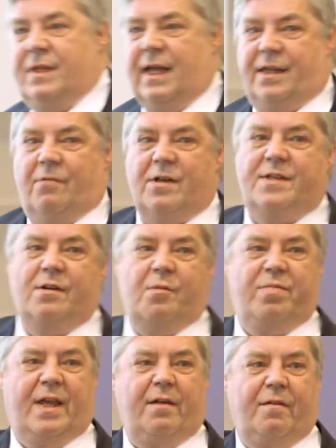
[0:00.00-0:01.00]
that there was no
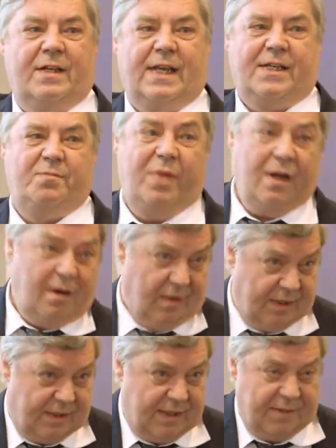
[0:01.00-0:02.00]
previous
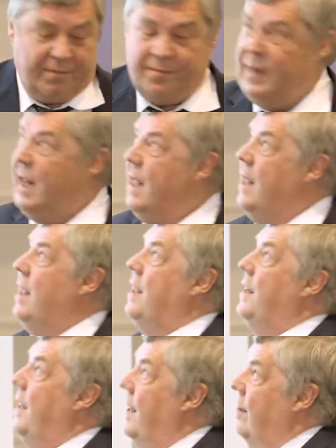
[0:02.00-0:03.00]
experience.
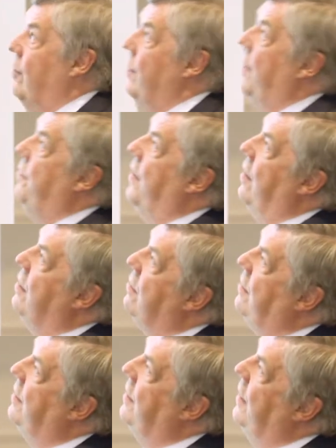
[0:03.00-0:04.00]
Now, if you look